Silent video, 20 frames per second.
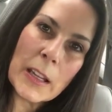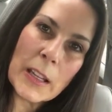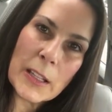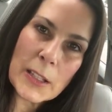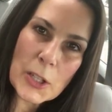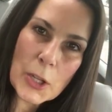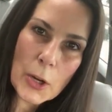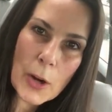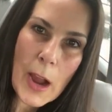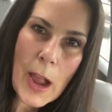
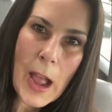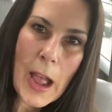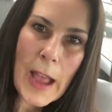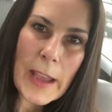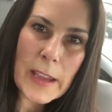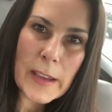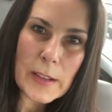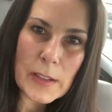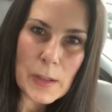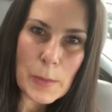in your
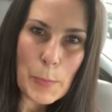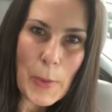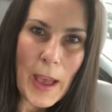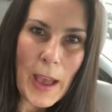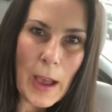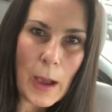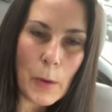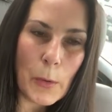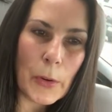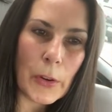highest
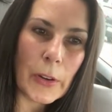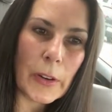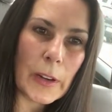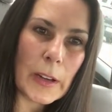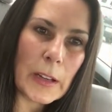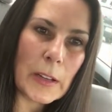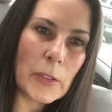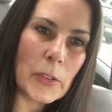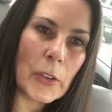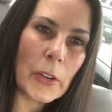power,
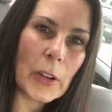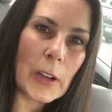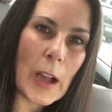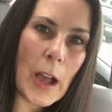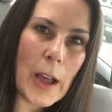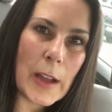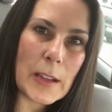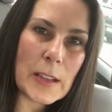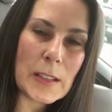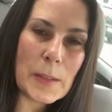in your
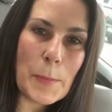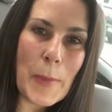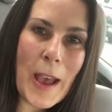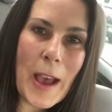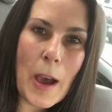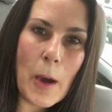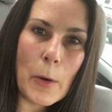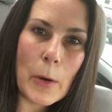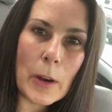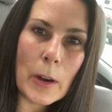goddess
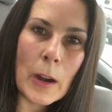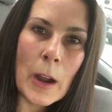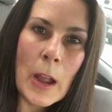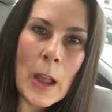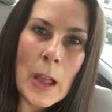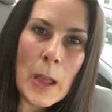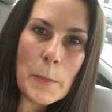power,